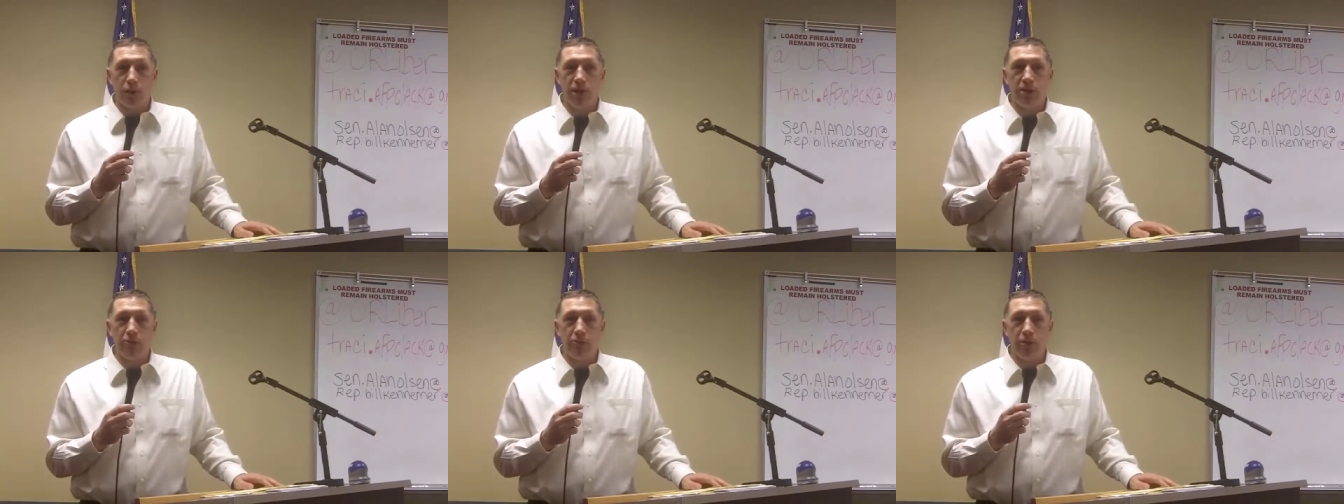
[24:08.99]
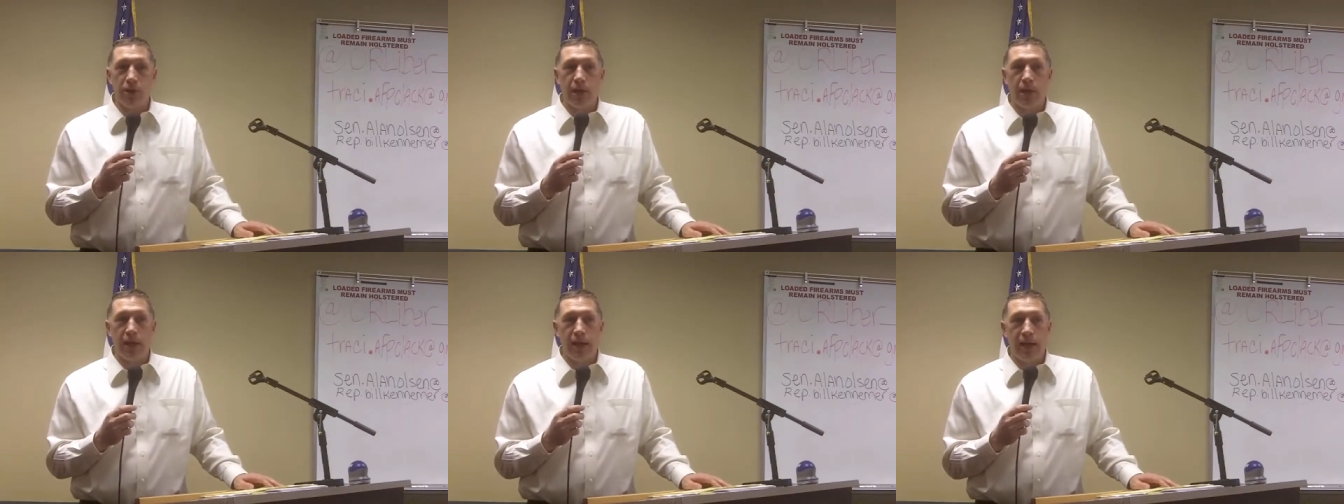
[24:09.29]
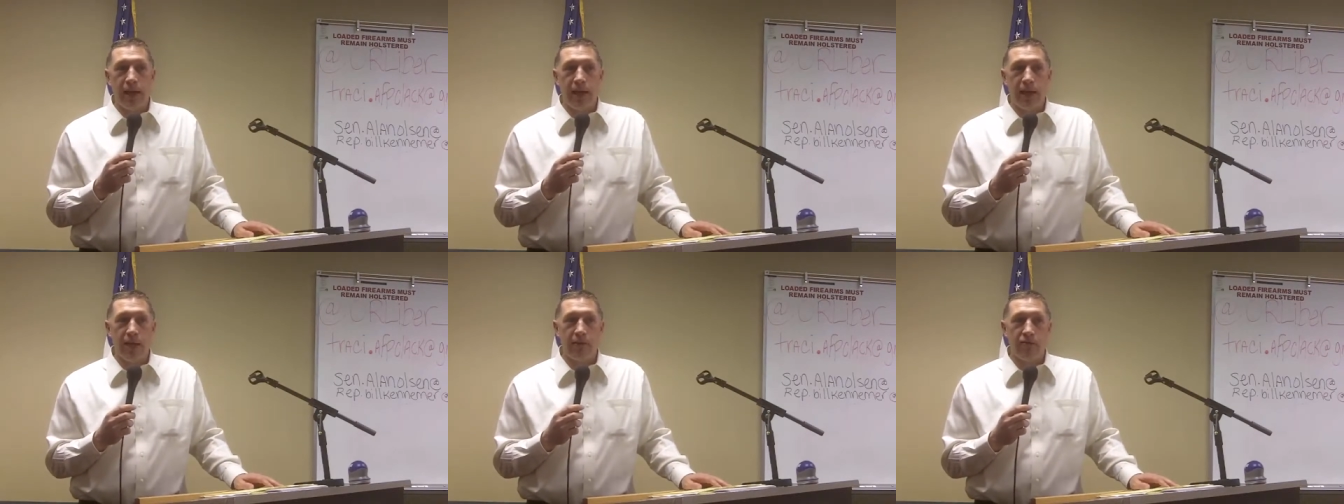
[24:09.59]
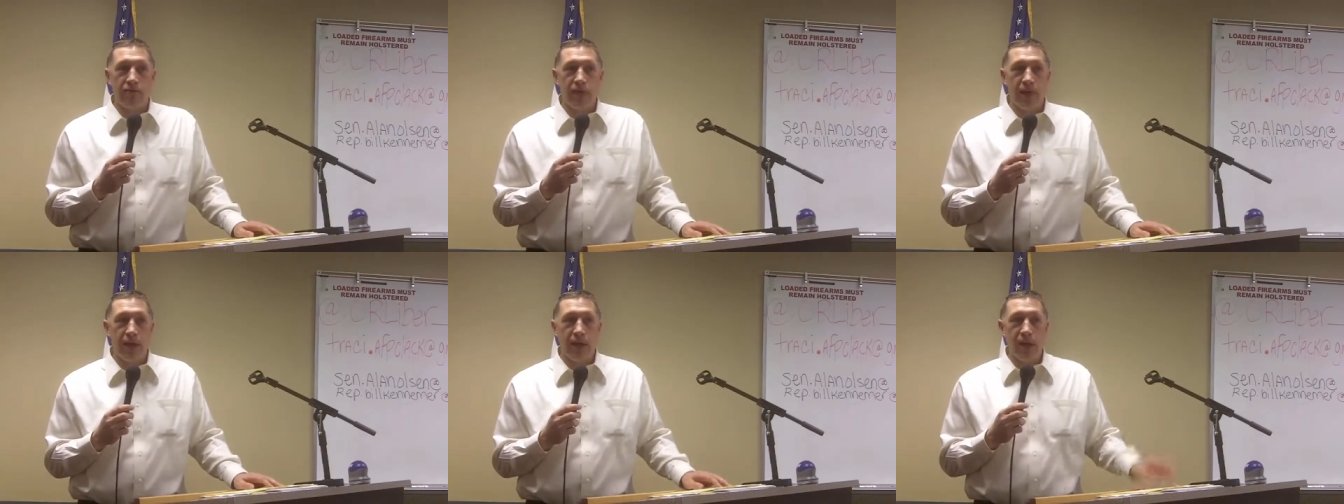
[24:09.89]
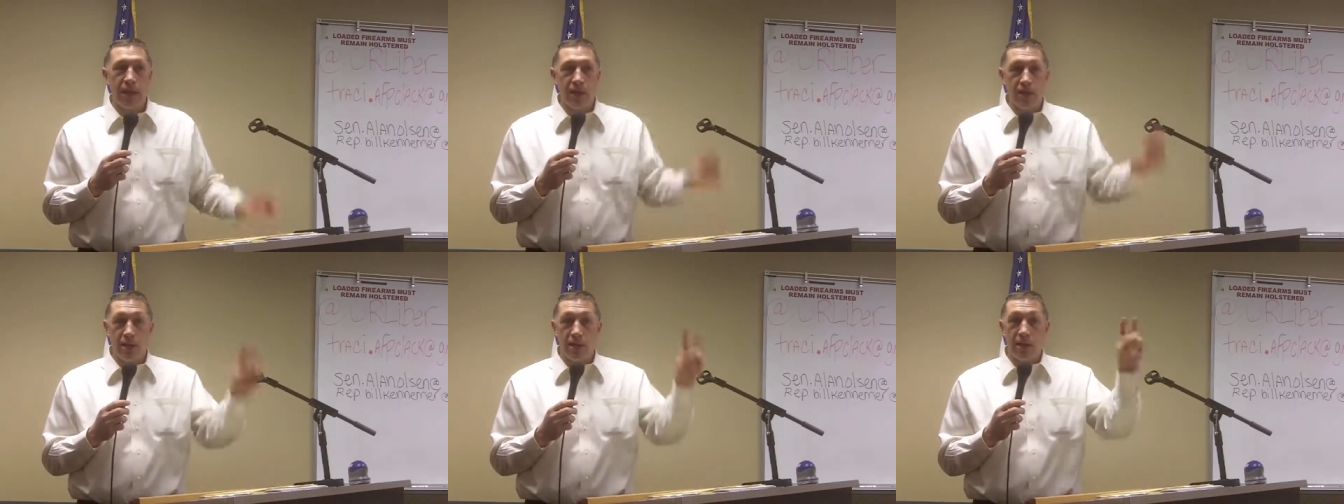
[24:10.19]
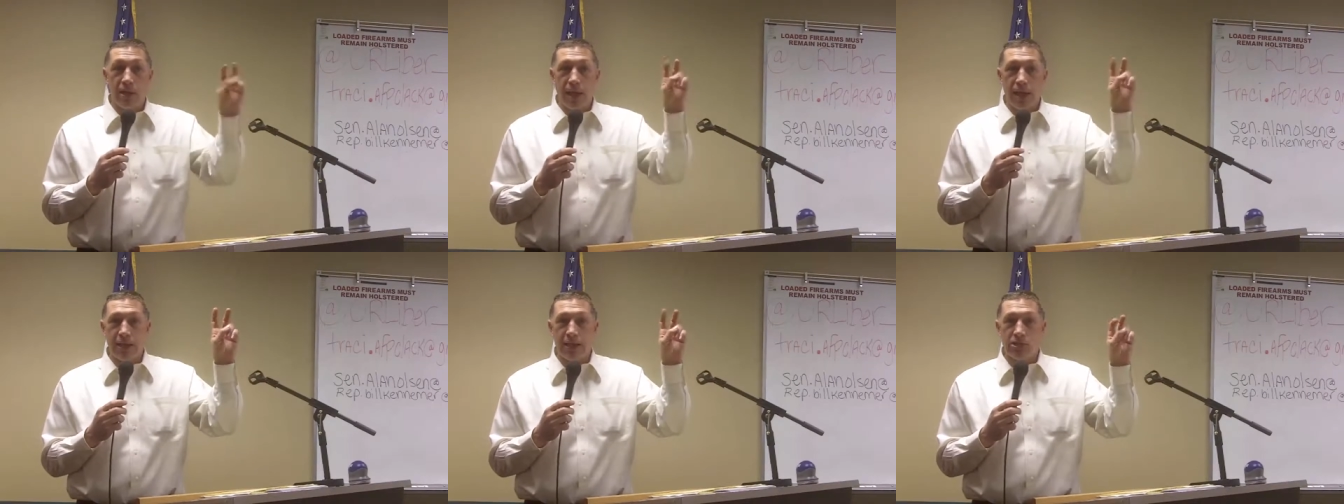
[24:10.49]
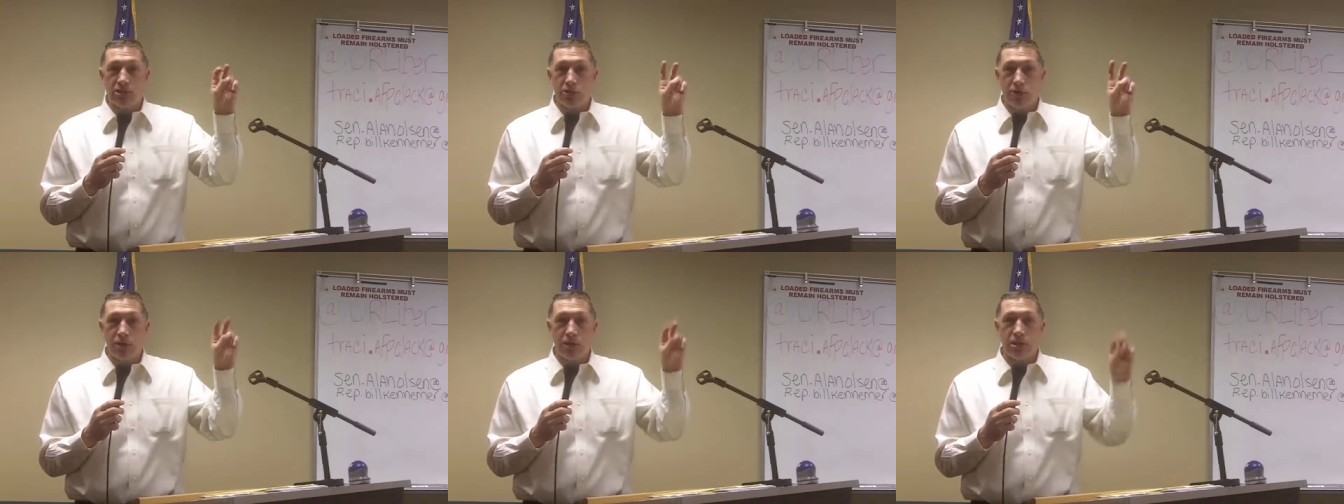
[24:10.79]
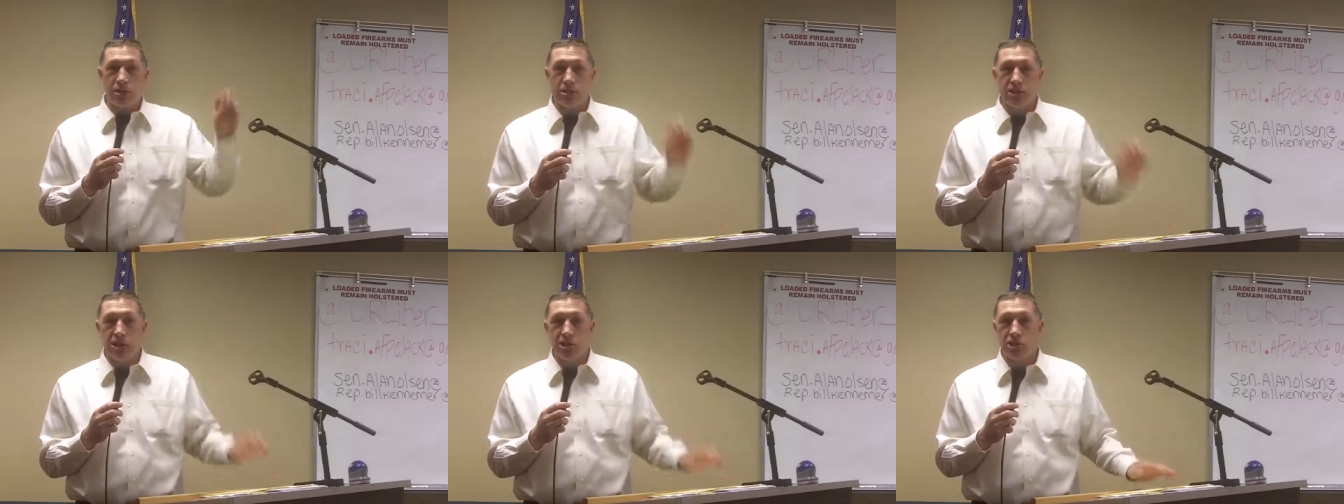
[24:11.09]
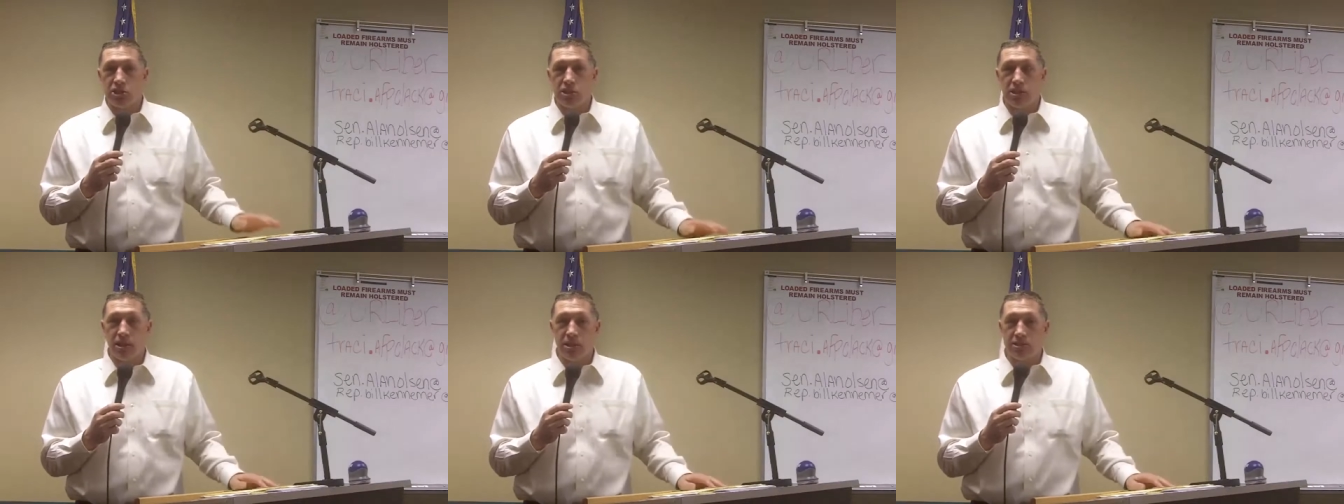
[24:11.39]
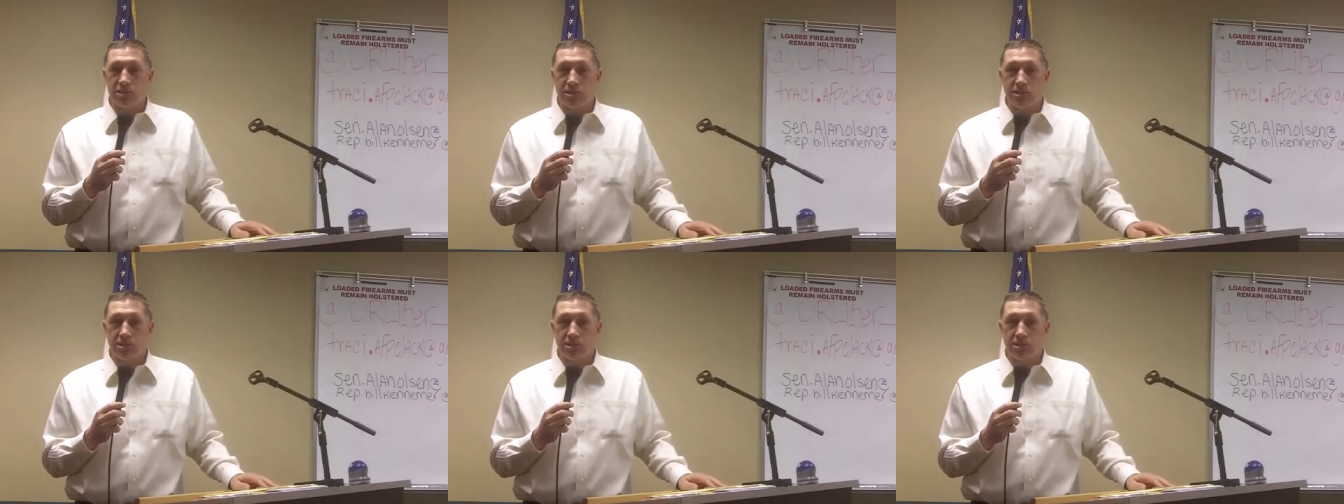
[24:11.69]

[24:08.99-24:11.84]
we do not have an alliance organization that